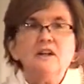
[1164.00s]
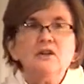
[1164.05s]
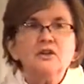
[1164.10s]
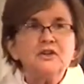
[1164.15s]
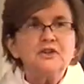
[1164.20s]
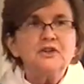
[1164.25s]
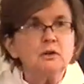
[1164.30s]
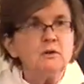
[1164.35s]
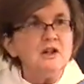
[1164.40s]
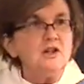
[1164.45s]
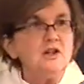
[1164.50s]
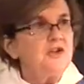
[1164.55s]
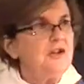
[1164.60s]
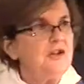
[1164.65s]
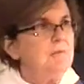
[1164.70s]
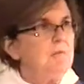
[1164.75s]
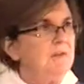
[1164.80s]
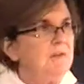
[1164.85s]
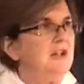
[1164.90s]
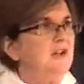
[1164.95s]

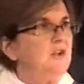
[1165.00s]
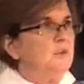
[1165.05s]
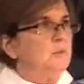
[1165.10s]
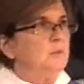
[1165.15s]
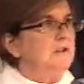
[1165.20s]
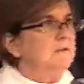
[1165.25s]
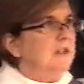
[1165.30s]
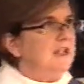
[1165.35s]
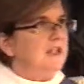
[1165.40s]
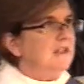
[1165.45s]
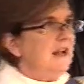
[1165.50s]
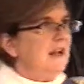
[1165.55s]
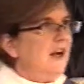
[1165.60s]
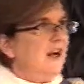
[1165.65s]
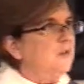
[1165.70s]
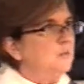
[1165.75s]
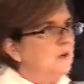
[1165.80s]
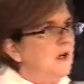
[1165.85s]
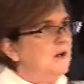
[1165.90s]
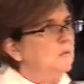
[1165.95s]
Stewardship means we
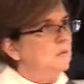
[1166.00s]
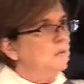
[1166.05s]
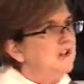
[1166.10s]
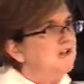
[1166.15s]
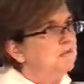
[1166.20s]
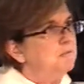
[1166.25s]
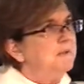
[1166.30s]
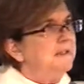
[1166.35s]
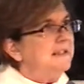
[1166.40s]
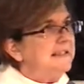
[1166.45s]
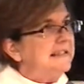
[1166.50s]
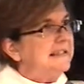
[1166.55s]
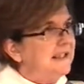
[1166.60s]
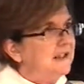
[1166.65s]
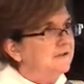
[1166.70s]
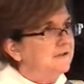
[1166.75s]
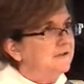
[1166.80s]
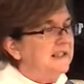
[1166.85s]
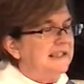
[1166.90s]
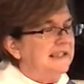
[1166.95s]
realize what we've been
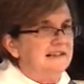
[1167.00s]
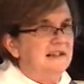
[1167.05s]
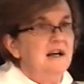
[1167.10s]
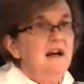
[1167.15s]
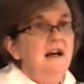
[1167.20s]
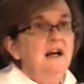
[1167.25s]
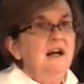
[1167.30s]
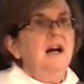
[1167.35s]
given